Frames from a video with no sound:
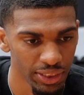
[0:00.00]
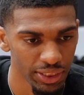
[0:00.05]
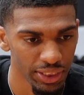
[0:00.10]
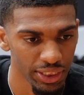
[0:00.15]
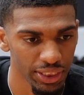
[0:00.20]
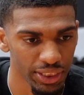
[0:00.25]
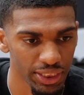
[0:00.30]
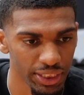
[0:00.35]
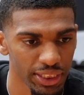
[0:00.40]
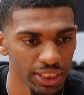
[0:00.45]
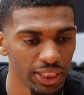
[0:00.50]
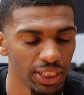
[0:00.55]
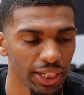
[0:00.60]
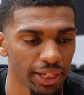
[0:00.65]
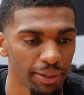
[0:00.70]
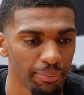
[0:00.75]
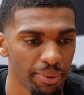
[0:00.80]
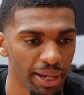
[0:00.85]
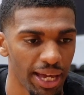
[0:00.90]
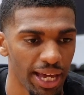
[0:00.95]
just
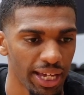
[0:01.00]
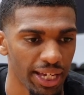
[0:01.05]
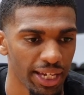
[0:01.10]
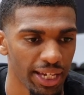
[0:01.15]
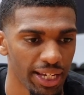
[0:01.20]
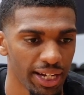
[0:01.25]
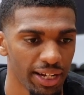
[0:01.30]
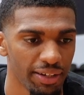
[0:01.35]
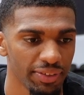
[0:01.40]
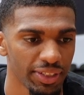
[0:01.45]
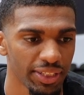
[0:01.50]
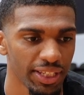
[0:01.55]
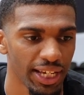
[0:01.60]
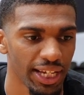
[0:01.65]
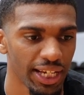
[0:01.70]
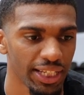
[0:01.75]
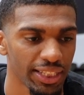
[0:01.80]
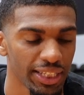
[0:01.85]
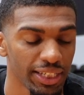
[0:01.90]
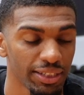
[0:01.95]
looking back at
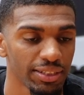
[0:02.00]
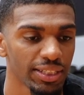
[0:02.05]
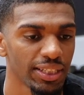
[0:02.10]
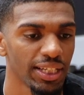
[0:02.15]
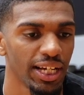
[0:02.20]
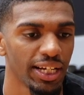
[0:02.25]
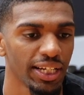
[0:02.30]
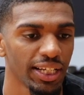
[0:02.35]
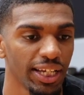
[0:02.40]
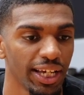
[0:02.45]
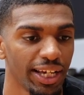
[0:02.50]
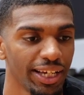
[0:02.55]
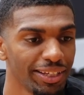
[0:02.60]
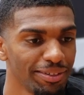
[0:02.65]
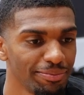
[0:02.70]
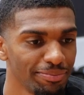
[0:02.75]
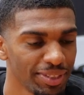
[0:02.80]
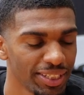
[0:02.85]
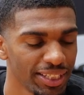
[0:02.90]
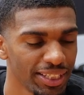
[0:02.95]
everything, I think there's a lot of
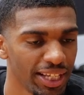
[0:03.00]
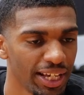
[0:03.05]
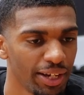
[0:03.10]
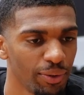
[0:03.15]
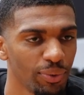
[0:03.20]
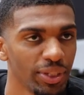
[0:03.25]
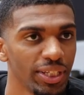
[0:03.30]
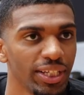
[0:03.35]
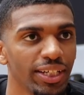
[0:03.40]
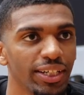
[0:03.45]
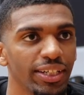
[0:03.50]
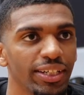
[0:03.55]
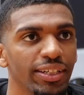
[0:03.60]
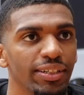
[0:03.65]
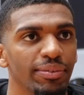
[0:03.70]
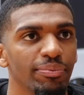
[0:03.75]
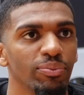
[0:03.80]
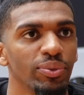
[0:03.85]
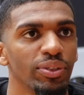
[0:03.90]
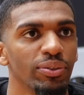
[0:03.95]
games that we
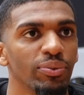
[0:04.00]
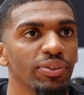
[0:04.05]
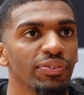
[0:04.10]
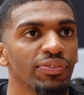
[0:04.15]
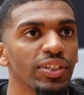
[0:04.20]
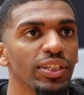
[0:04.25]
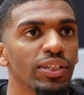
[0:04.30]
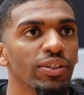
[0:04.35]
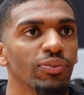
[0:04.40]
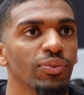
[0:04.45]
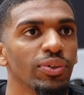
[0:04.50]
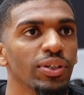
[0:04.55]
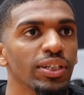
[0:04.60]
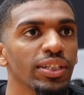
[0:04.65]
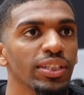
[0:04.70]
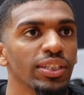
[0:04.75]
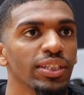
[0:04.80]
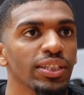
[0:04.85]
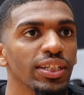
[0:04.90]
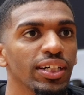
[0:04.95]
could have
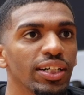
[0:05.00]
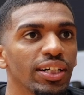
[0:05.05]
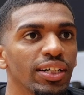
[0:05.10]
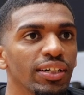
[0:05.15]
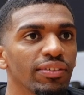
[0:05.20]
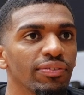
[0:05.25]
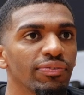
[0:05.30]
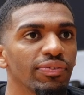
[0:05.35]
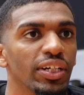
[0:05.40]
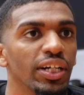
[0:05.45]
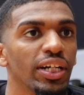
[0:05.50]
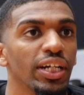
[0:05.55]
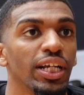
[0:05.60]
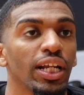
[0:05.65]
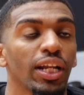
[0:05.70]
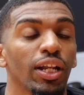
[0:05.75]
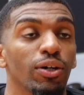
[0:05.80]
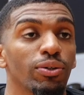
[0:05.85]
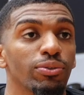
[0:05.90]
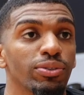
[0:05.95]
won. Very
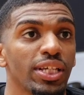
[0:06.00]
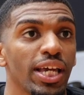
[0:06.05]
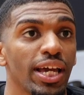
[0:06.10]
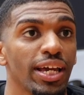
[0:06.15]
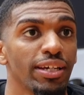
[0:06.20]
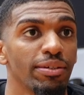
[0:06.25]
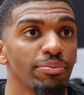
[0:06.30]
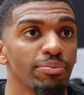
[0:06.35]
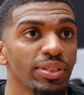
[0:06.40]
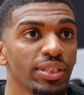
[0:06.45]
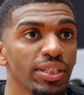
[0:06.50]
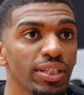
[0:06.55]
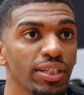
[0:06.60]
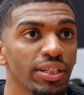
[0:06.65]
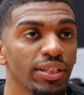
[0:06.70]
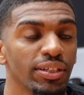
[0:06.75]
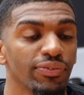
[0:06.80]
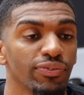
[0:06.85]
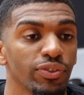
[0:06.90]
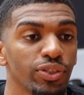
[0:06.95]
close games,
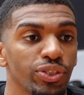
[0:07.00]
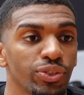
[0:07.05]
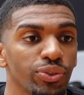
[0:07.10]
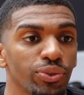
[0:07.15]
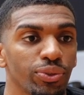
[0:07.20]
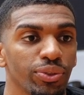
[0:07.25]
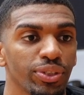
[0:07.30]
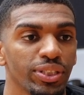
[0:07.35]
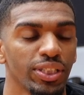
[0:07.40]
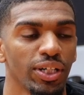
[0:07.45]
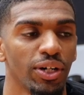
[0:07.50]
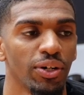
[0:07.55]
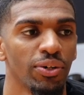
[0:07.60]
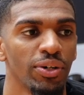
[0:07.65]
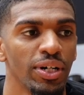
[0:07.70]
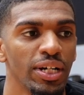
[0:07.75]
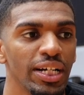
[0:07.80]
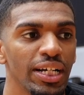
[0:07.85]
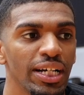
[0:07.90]
for sure. So